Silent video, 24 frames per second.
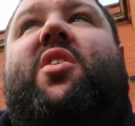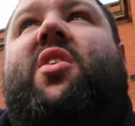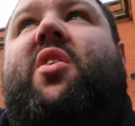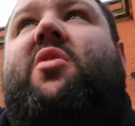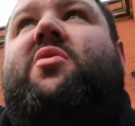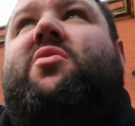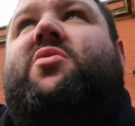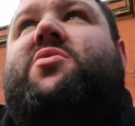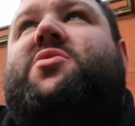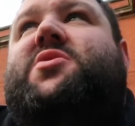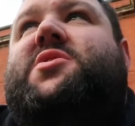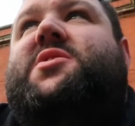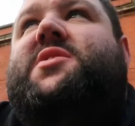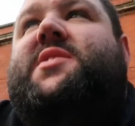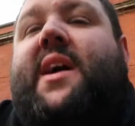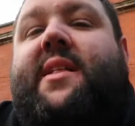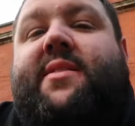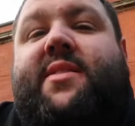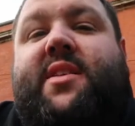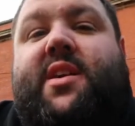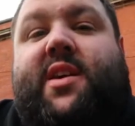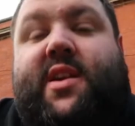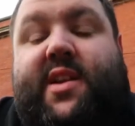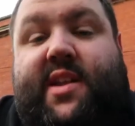don't
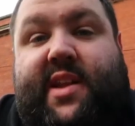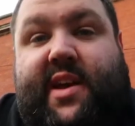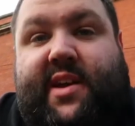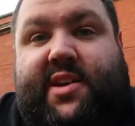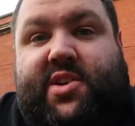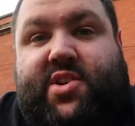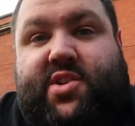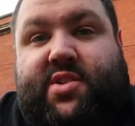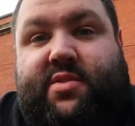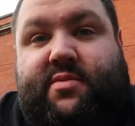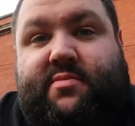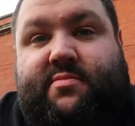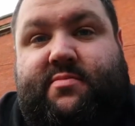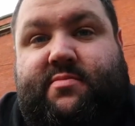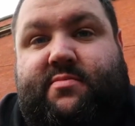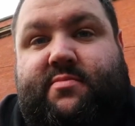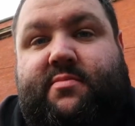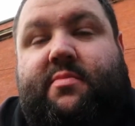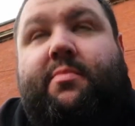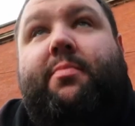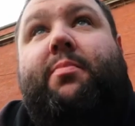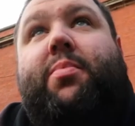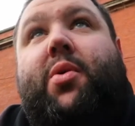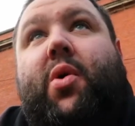understand the connection,
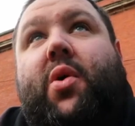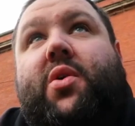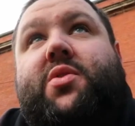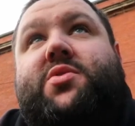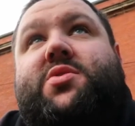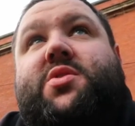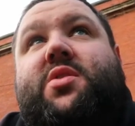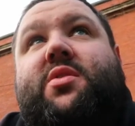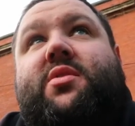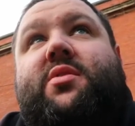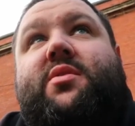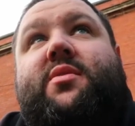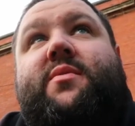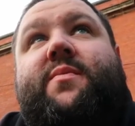but